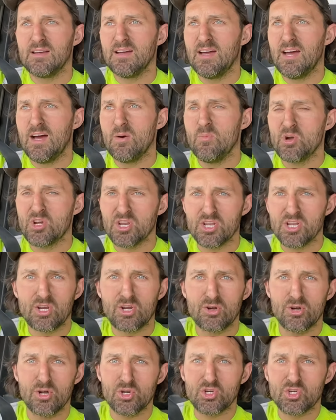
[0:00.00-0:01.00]
and we're going to
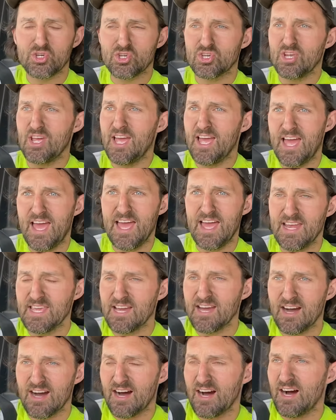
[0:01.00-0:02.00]
crush any
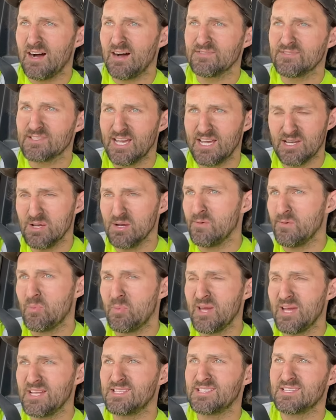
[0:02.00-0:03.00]
halves, any other
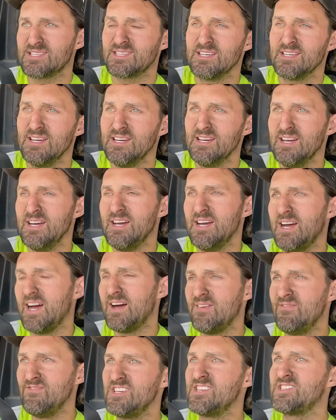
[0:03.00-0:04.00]
bits
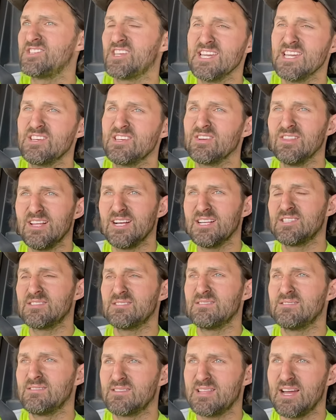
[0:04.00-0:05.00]
and recycle
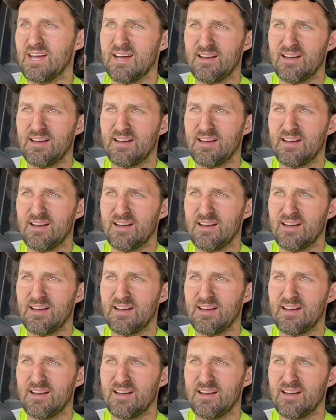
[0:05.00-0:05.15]
that, that